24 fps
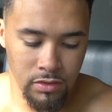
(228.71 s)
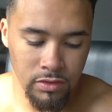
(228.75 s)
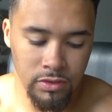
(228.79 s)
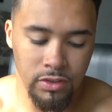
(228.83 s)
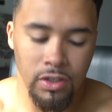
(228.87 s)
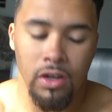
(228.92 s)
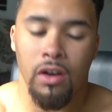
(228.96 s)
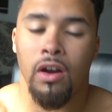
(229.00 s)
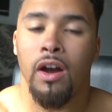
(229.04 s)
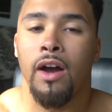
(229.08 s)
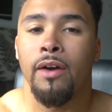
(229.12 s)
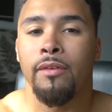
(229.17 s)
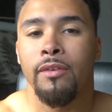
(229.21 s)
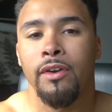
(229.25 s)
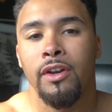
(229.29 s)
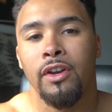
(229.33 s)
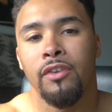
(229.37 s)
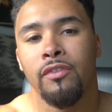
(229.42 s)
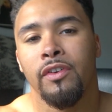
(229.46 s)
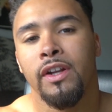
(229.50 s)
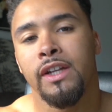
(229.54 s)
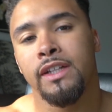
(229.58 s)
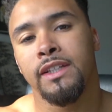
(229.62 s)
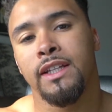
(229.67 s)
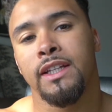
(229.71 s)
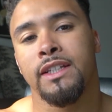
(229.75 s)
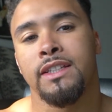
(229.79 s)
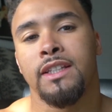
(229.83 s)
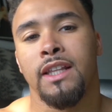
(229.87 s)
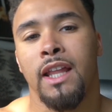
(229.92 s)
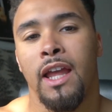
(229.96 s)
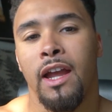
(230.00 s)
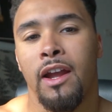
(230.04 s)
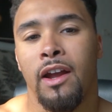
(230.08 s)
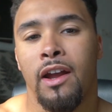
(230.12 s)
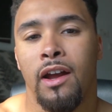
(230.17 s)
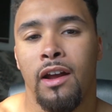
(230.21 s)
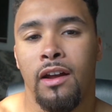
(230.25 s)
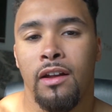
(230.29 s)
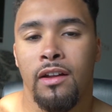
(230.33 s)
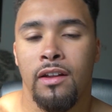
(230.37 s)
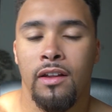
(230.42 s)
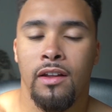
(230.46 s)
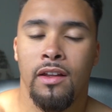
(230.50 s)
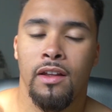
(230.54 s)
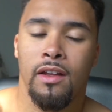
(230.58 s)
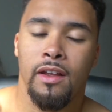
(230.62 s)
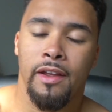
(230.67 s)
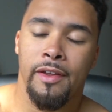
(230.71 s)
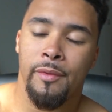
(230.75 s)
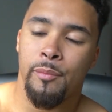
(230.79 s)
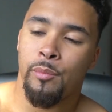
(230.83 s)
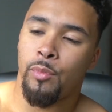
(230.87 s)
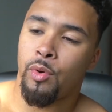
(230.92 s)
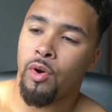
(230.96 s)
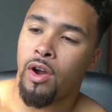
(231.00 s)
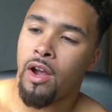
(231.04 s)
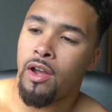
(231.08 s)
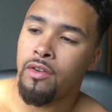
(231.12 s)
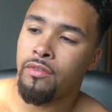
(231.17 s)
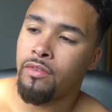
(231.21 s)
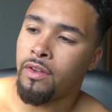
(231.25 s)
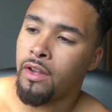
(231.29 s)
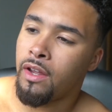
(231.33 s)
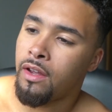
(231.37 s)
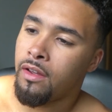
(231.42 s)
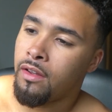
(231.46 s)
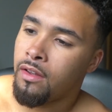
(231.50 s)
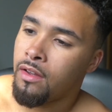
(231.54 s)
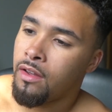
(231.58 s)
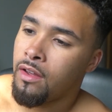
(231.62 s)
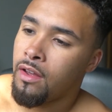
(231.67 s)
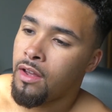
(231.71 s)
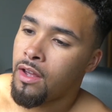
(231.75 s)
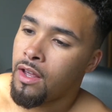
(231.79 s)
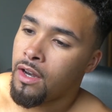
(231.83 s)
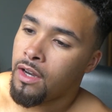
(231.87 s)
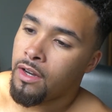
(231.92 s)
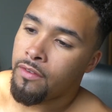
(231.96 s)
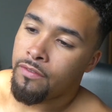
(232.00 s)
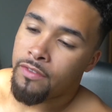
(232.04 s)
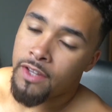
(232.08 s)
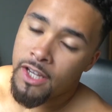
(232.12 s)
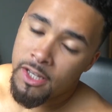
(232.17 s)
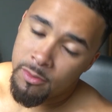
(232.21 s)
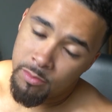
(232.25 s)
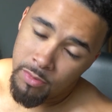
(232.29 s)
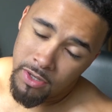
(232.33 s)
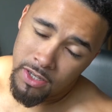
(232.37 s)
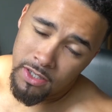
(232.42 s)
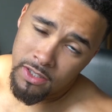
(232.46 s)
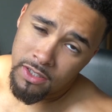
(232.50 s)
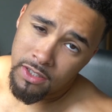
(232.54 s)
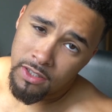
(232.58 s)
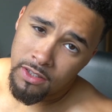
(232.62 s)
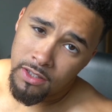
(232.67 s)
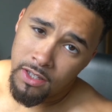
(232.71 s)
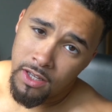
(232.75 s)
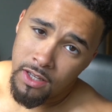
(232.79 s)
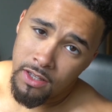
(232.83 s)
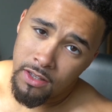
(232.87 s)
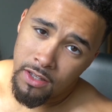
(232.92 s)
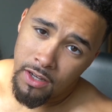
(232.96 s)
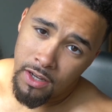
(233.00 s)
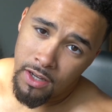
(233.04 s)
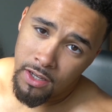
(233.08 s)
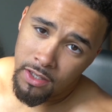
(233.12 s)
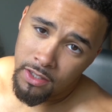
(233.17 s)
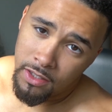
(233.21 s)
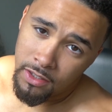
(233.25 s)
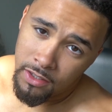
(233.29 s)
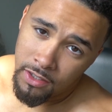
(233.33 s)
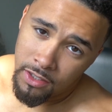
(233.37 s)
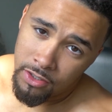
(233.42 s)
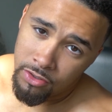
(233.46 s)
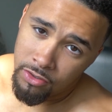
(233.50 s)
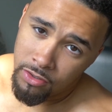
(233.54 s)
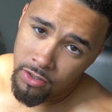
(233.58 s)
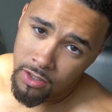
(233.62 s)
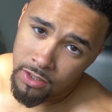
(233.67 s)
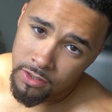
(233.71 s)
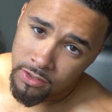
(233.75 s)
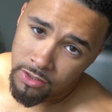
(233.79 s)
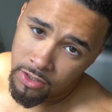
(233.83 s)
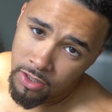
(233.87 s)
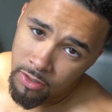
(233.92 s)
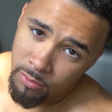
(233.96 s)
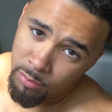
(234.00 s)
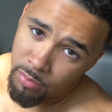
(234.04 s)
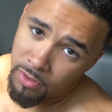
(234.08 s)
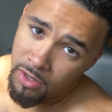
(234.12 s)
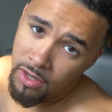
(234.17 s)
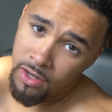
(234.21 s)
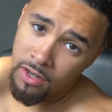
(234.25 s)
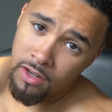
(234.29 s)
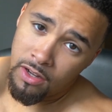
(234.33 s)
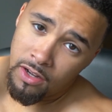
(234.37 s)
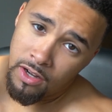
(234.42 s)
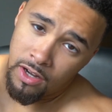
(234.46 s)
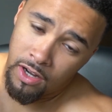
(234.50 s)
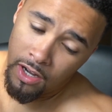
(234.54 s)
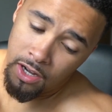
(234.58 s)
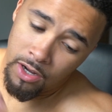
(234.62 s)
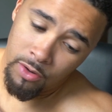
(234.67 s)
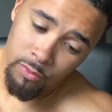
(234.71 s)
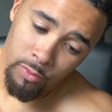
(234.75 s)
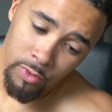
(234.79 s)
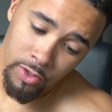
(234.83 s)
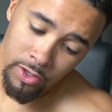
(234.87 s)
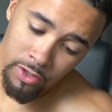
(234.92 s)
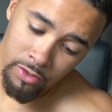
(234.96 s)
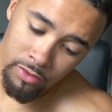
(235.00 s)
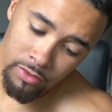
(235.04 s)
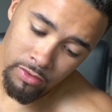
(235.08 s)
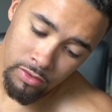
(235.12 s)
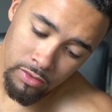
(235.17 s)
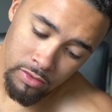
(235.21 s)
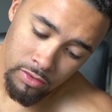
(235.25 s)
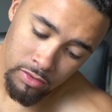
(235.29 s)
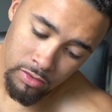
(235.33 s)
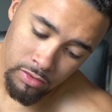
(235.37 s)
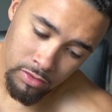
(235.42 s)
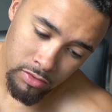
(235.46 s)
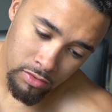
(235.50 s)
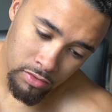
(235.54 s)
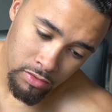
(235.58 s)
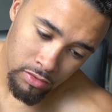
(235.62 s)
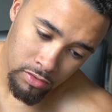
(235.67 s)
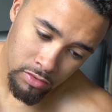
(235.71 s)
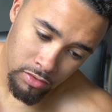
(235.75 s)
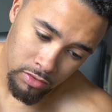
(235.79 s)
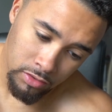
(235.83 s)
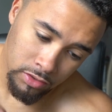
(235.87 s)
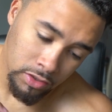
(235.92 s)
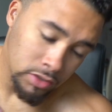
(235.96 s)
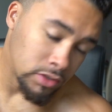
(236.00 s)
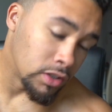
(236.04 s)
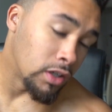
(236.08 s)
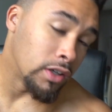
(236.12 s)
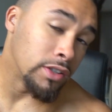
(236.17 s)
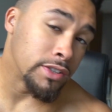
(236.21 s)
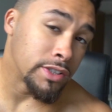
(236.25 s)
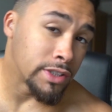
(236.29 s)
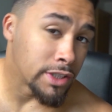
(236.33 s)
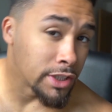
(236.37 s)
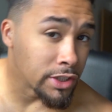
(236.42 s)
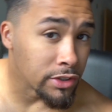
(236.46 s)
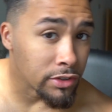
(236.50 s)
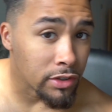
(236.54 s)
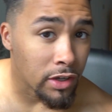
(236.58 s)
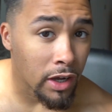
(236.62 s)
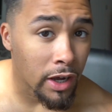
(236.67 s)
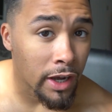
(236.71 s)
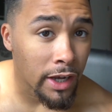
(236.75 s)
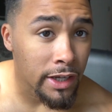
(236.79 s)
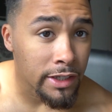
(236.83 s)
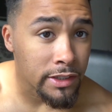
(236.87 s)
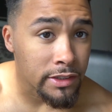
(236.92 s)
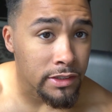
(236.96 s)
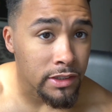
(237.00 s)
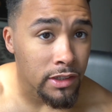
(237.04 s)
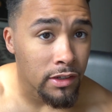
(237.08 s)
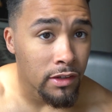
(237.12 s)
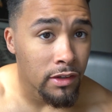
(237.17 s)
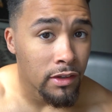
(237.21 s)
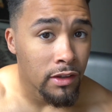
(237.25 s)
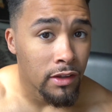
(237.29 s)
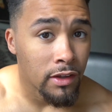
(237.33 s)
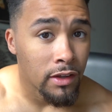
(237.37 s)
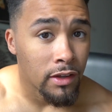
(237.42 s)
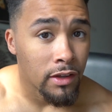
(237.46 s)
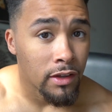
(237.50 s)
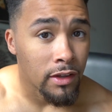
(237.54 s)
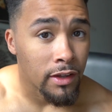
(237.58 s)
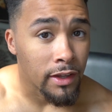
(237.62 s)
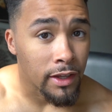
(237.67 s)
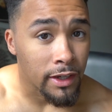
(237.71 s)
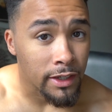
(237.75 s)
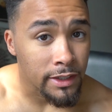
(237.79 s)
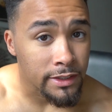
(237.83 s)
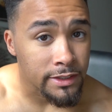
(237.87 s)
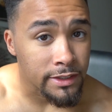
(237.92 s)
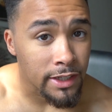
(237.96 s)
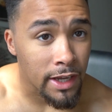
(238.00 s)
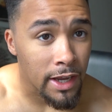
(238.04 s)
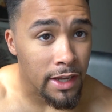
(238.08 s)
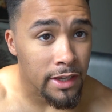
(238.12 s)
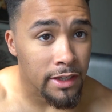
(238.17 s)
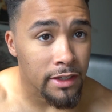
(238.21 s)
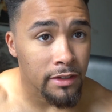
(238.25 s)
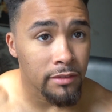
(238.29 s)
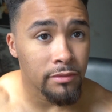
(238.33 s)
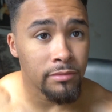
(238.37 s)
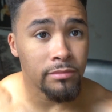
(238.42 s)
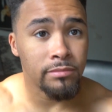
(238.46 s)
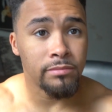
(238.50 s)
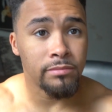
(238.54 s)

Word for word: So I'm gonna read this letter in private, and if there's bits in there that I can let you guys know, but I will. So I'll see you guys in a sec.